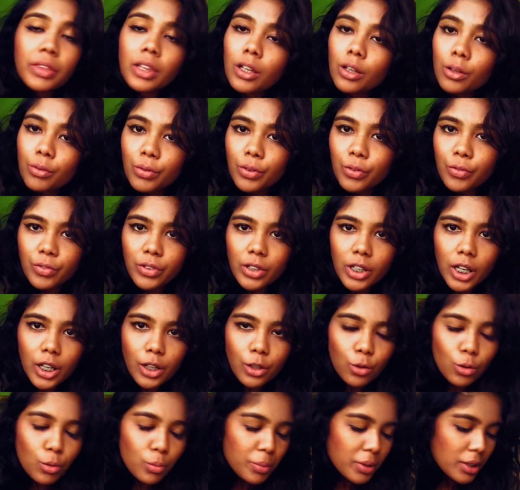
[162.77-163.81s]
58
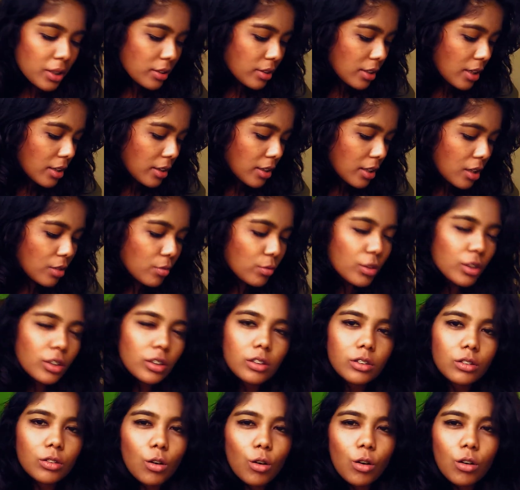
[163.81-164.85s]
rupees, and there
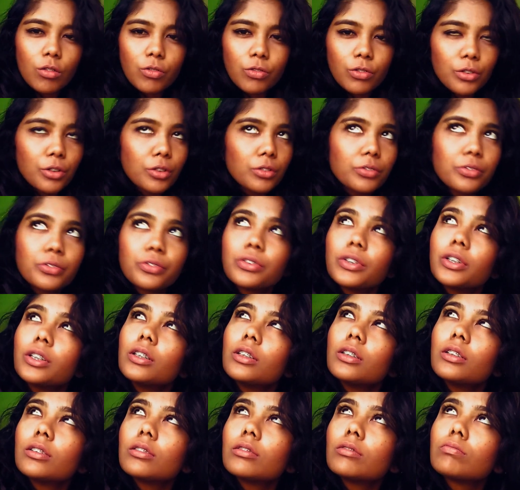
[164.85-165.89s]
was off of
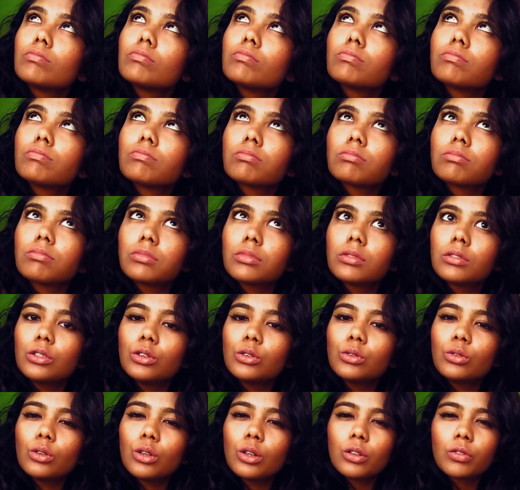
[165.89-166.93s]

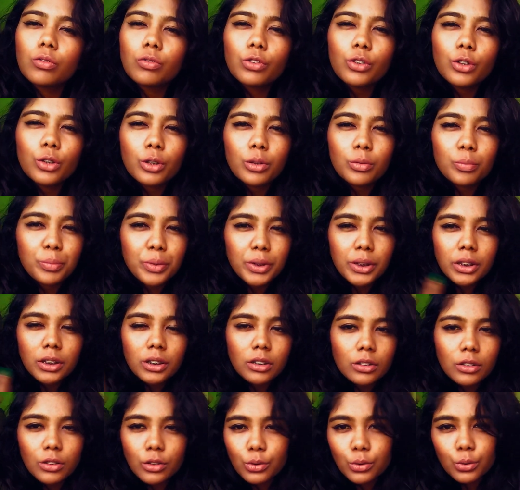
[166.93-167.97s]
2 or 4 rupees,
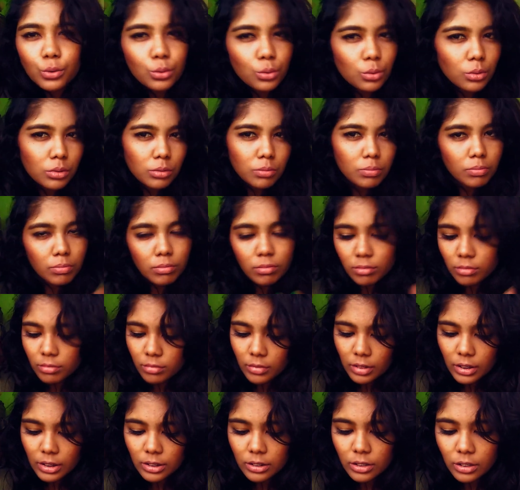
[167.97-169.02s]

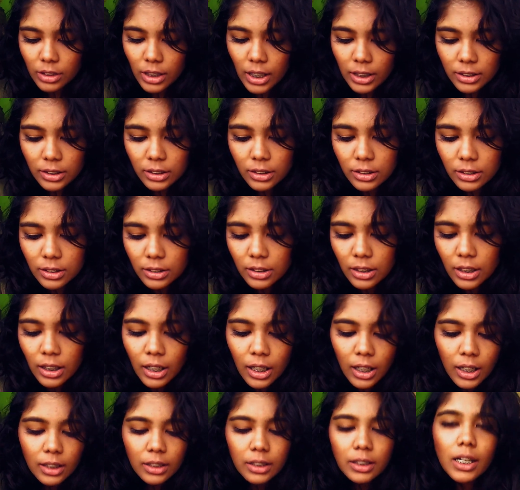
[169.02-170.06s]
so that's
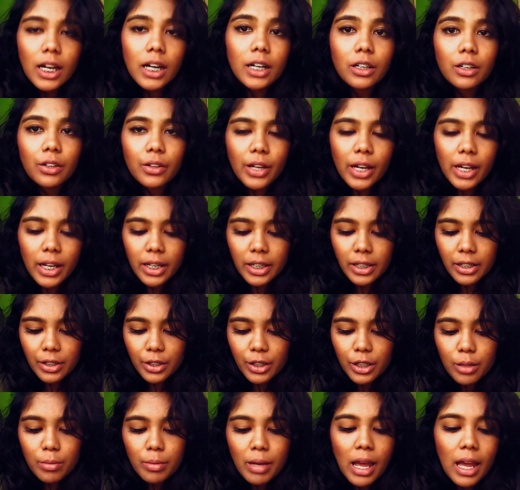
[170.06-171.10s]
the under eye cream.
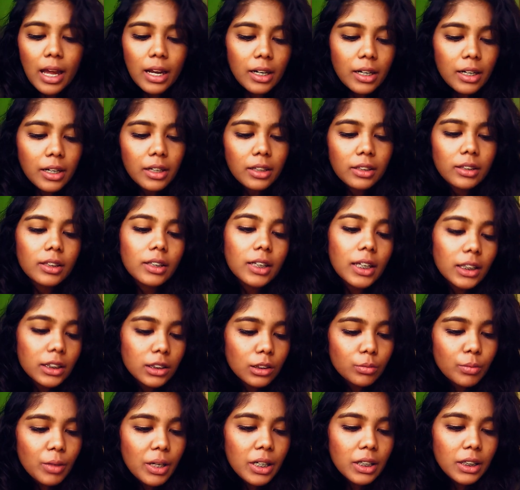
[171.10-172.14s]
And the next
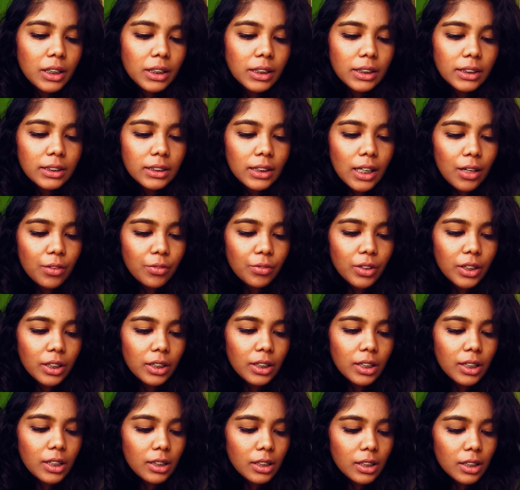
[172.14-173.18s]
one is
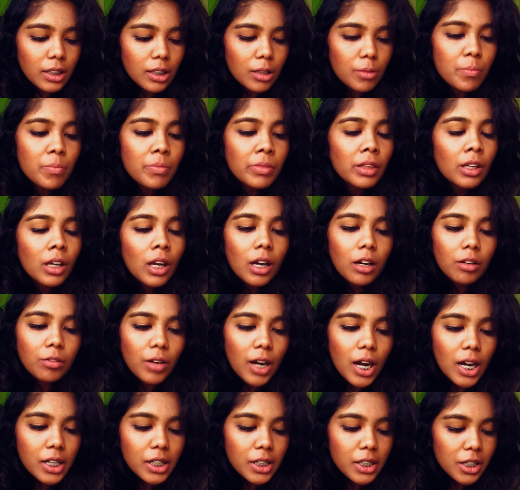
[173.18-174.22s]
the
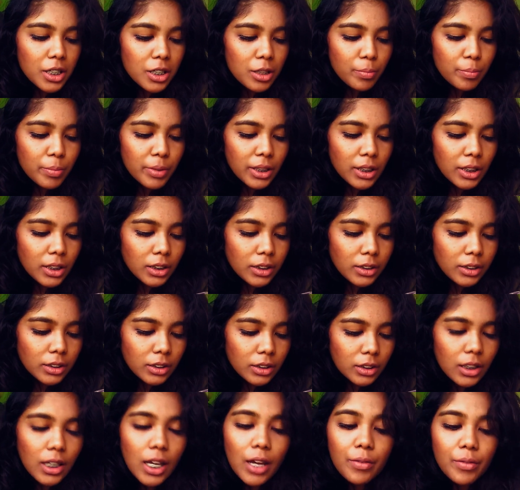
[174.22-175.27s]
Vaadi Herbals
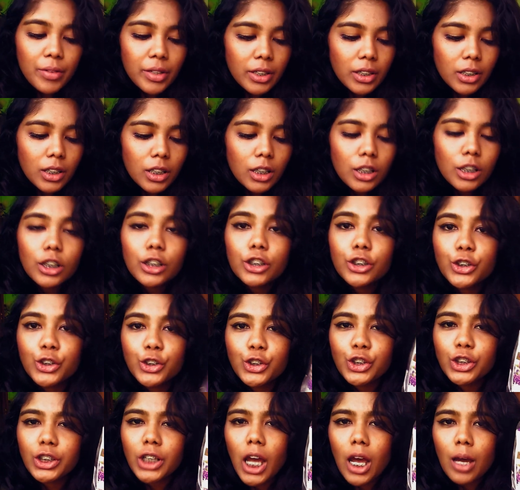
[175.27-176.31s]
lavender
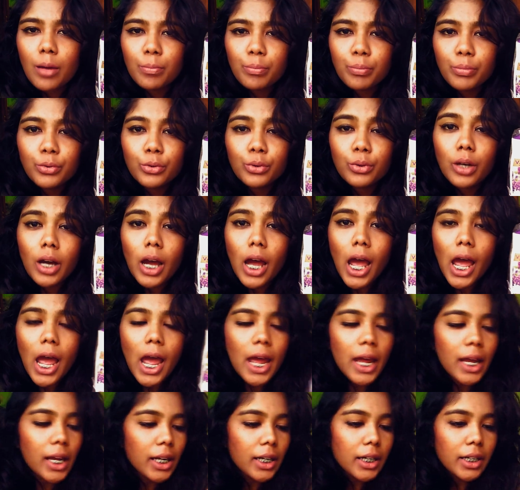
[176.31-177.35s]
shampoo
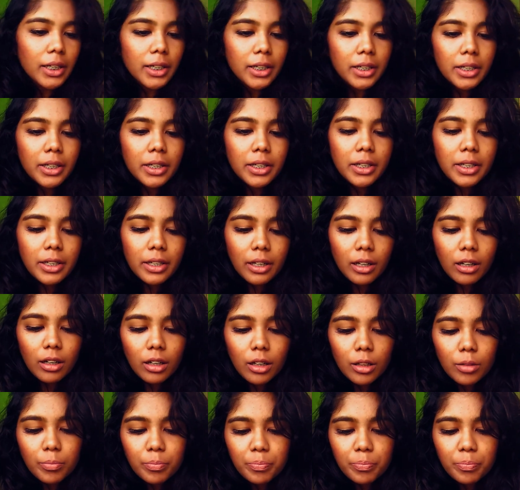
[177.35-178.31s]
and